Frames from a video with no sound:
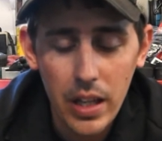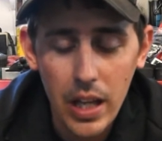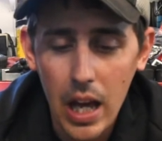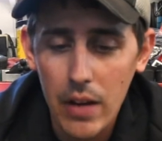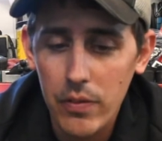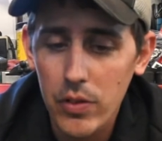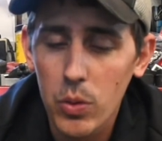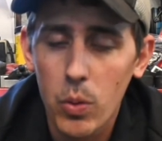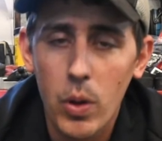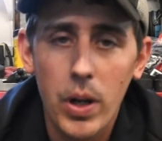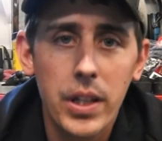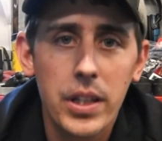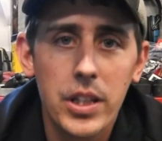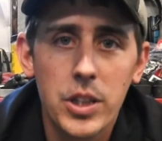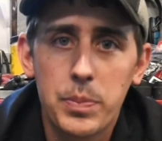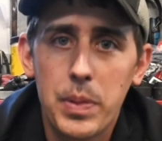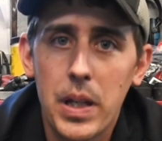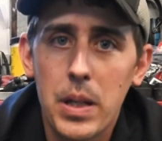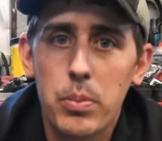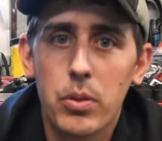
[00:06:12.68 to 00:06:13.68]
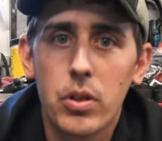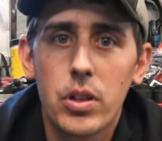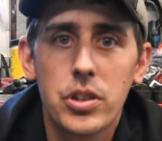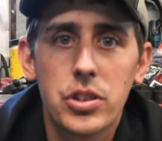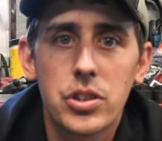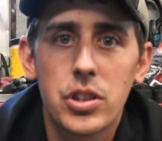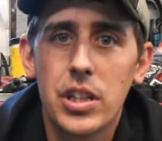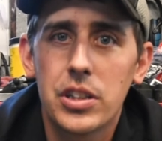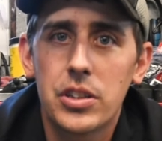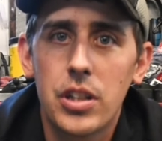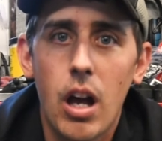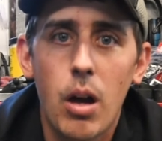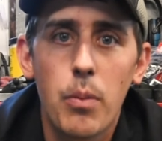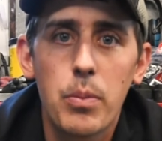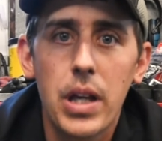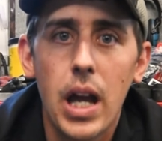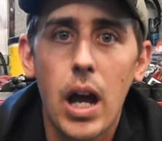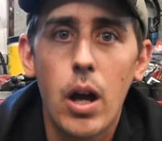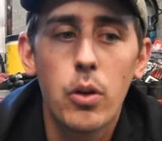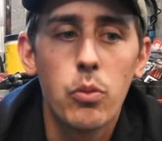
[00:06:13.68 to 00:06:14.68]
Every one of these people is helped
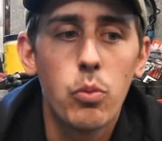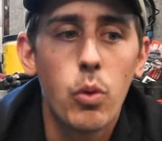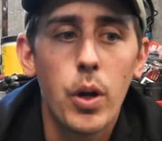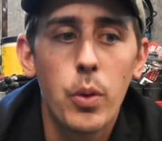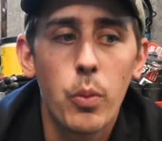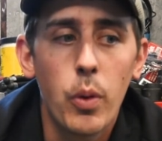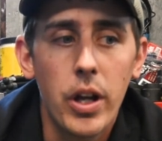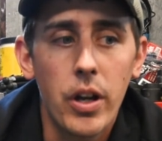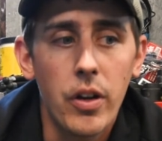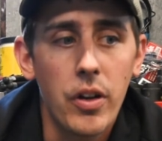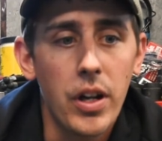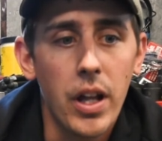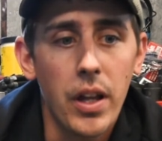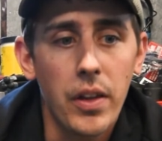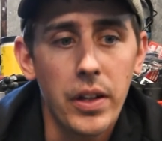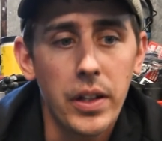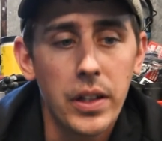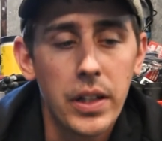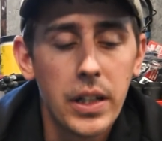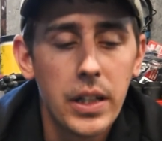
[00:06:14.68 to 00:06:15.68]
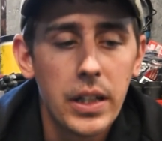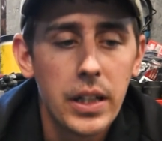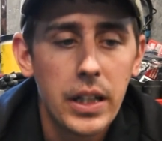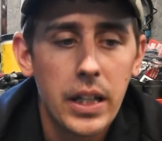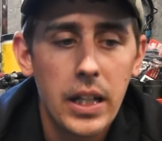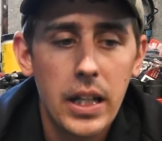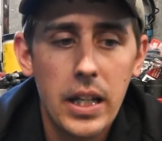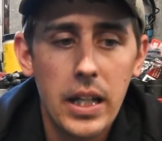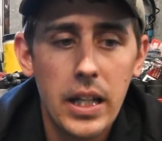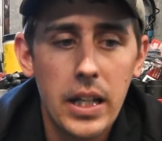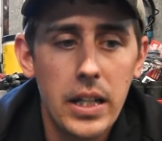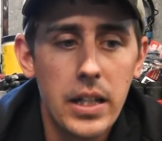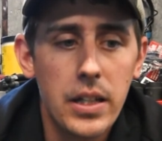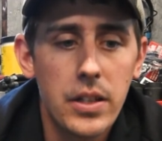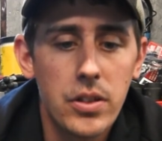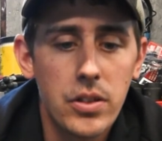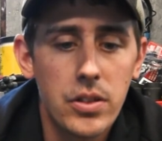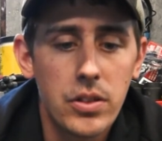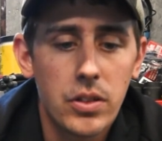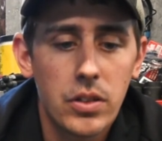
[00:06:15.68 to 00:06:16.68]
me out in one way or another.
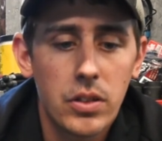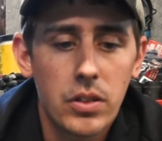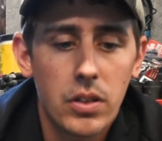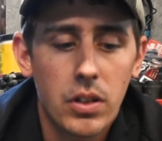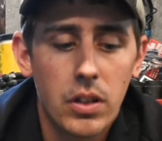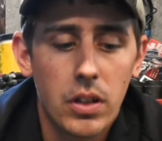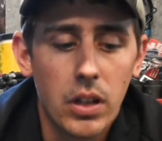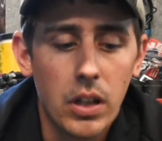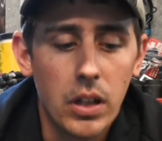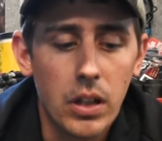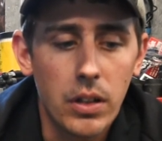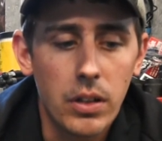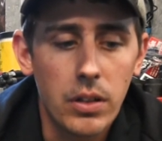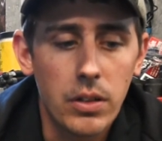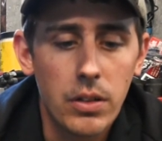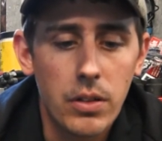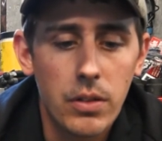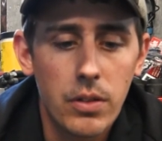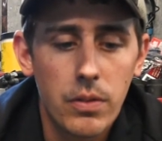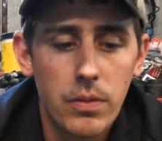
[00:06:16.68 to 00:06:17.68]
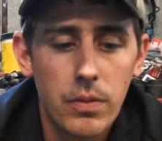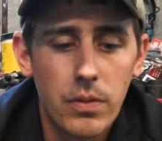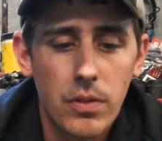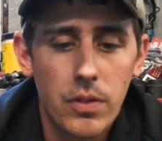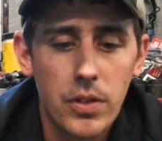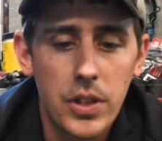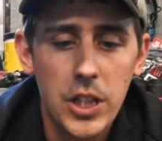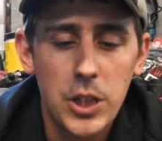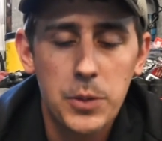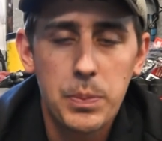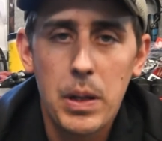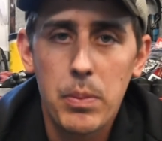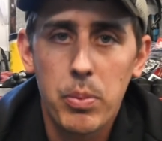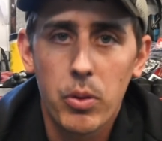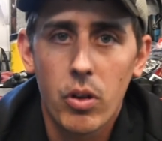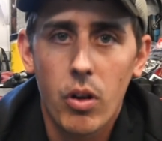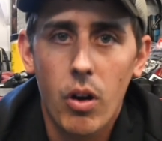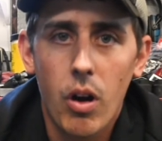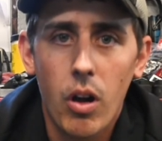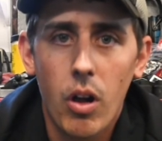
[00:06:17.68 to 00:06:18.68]
And these
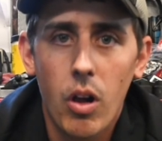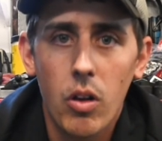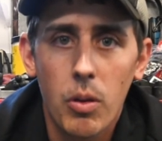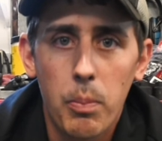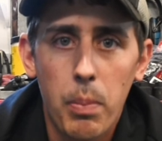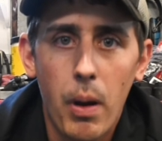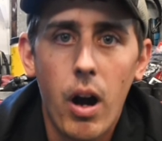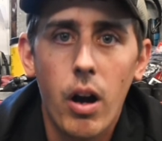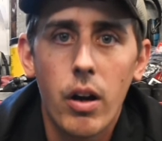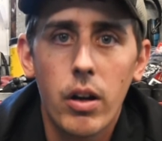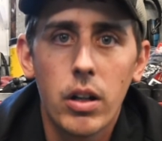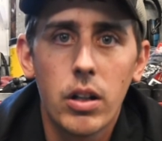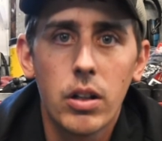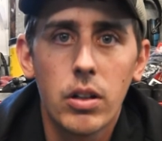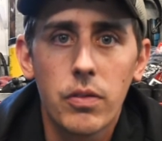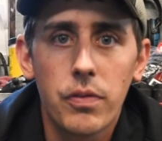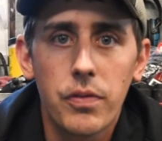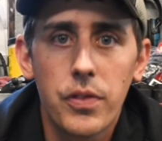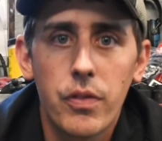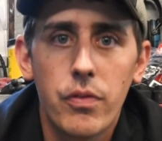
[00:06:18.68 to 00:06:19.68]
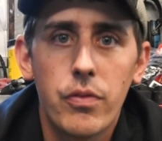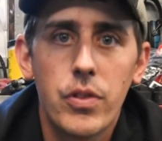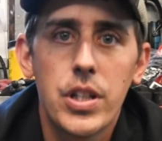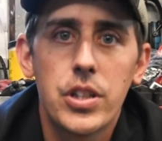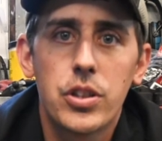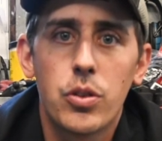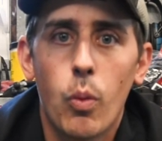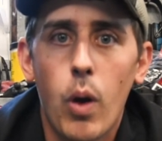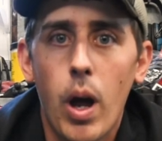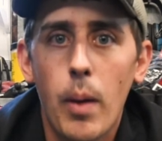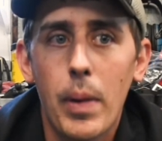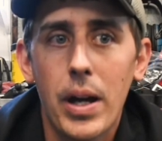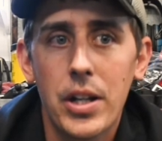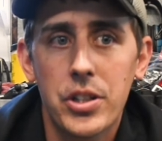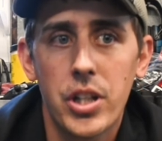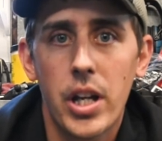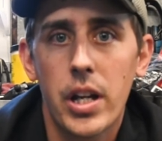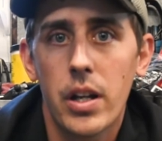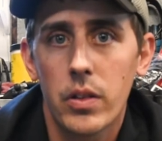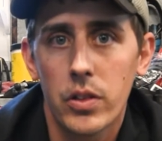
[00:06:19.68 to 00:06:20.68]
people are all a part of the reason why my
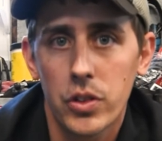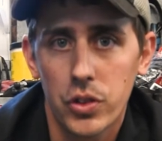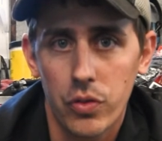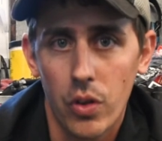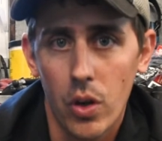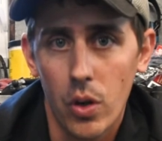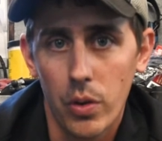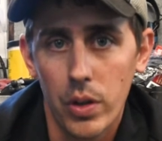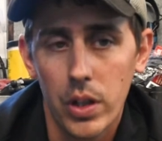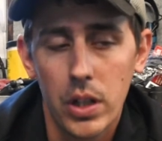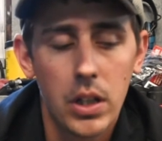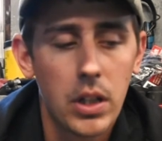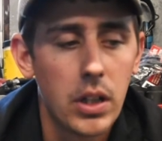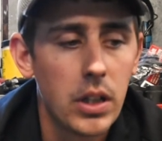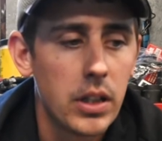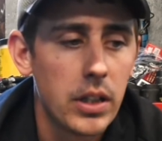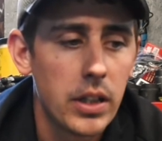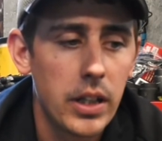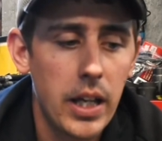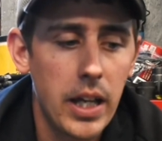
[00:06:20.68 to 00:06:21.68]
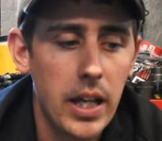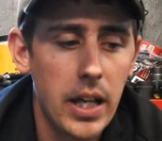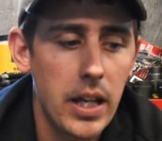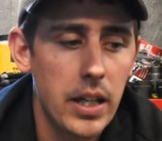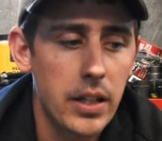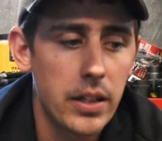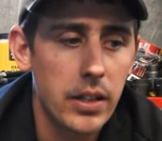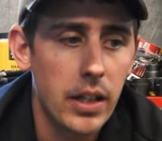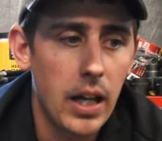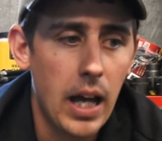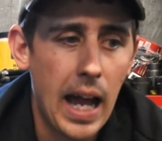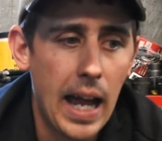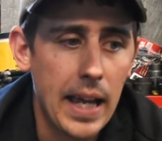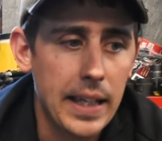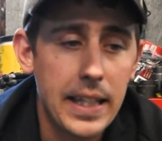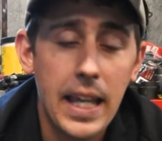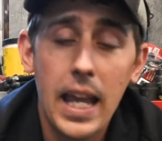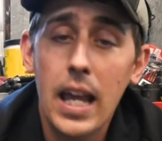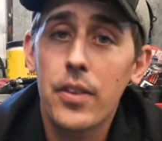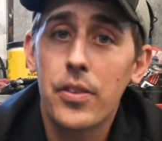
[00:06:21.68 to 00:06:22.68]
channel has grown. And I
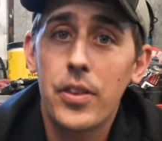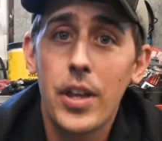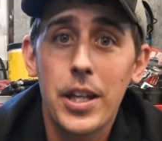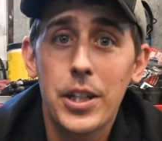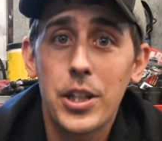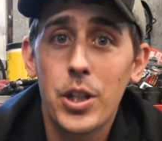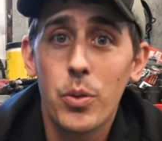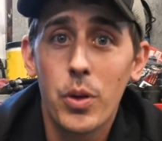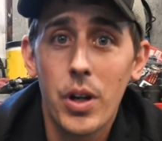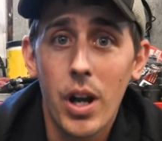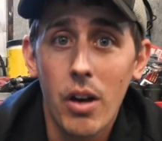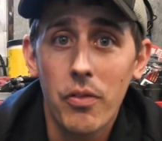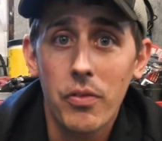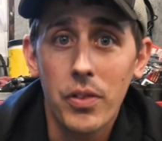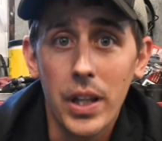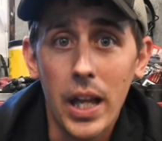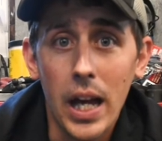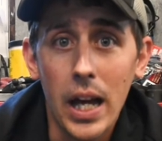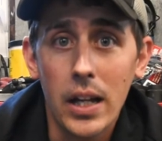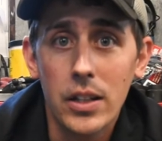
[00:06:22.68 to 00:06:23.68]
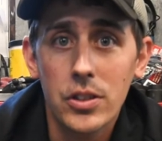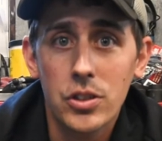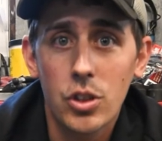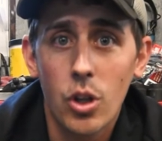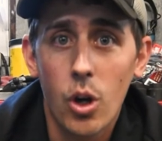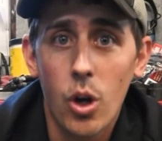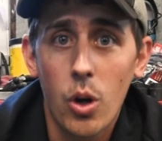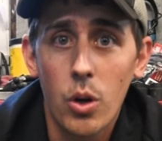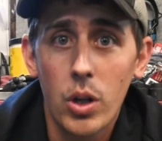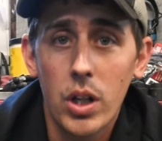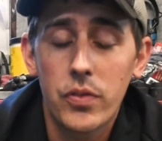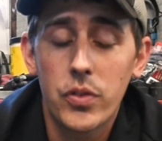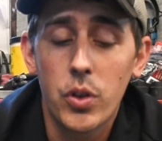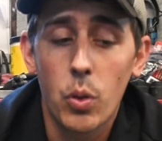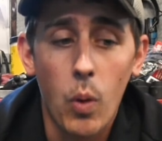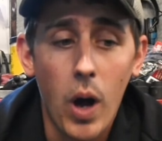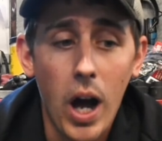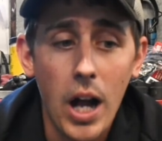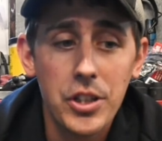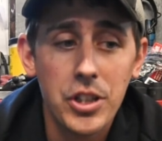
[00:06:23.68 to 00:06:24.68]
can't thank you enough for that. So if you're
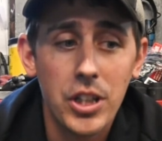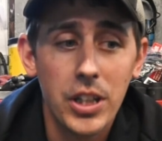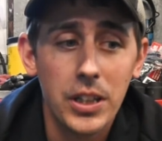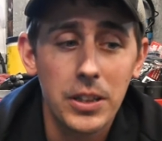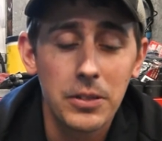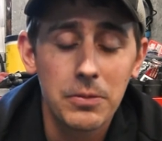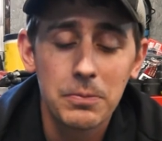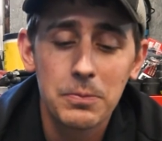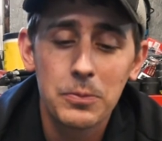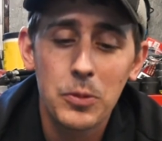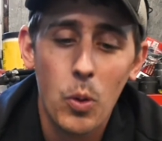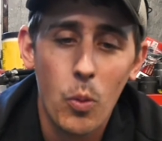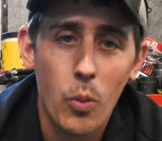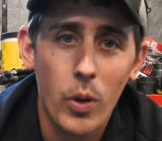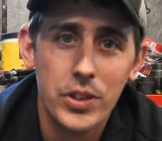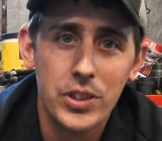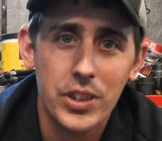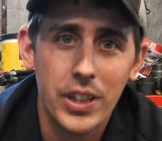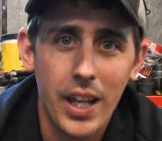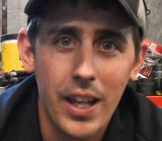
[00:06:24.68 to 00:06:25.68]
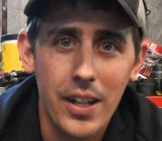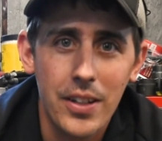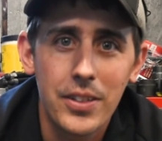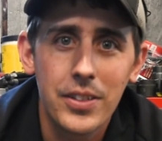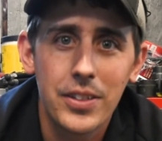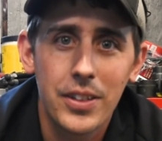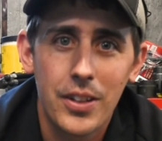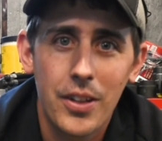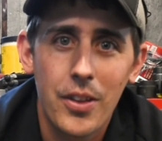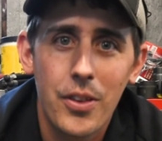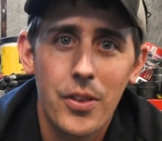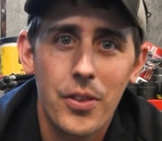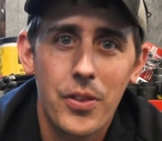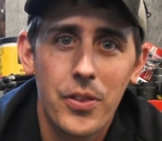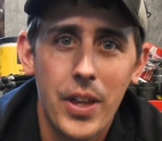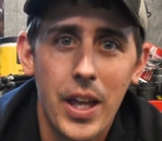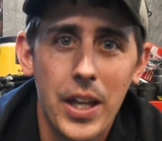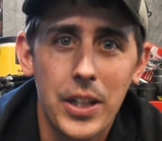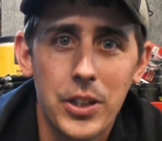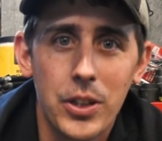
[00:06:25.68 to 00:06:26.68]
watching, once again,
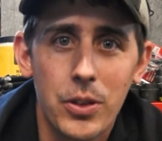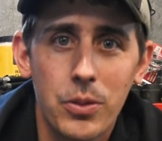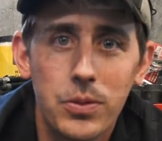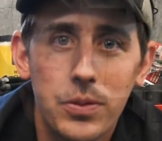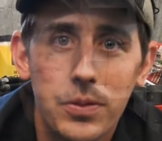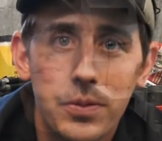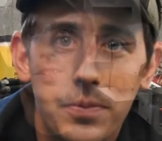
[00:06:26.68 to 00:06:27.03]
thank you.